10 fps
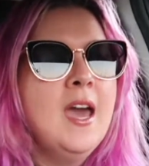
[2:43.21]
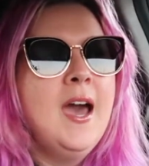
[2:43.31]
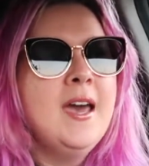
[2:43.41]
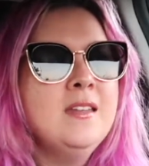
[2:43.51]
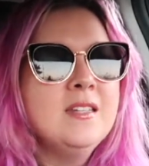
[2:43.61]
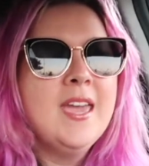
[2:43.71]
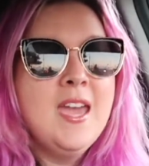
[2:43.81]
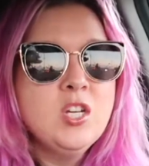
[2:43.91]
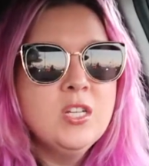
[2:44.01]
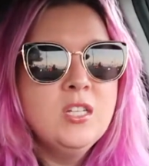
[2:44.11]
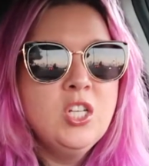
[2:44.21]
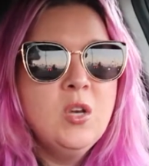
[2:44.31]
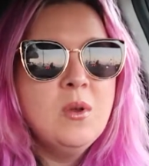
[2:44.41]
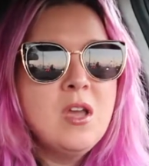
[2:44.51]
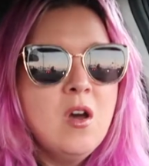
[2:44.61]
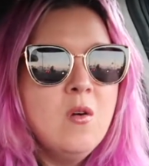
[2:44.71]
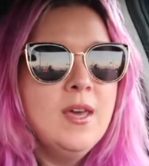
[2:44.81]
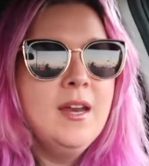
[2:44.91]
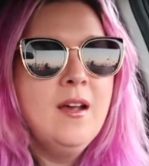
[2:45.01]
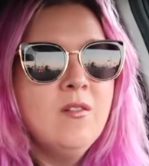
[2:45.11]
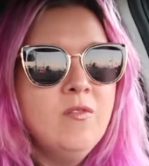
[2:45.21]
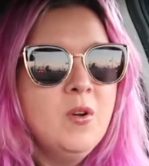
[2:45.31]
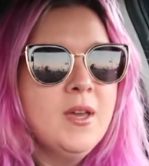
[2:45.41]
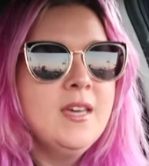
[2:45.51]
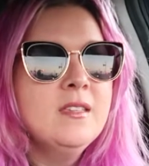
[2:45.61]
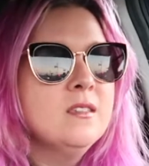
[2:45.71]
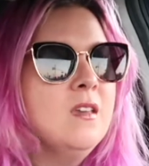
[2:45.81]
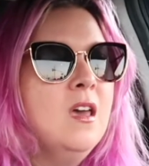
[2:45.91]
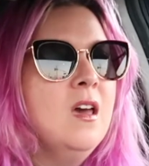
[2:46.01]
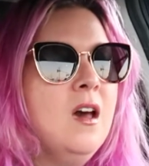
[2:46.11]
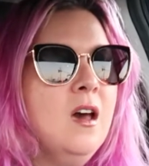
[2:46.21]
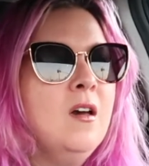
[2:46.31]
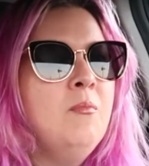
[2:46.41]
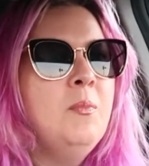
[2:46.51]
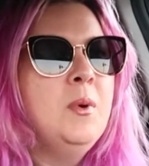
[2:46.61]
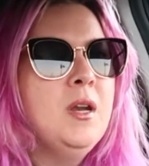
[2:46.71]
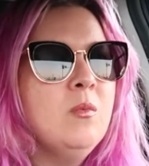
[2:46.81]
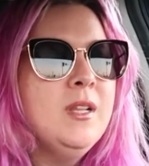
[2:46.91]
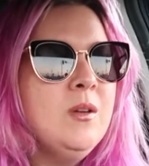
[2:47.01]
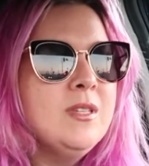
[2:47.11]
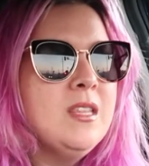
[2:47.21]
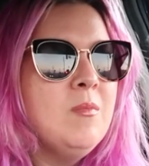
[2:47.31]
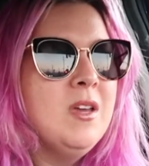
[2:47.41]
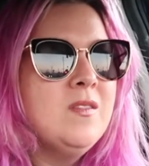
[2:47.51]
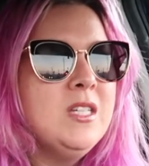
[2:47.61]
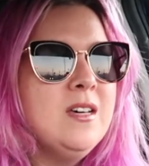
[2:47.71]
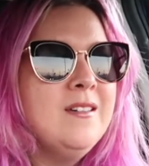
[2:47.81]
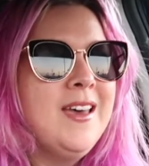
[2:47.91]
and occasionally she would go in and out of focus, um, but it really wasn't that big of a deal.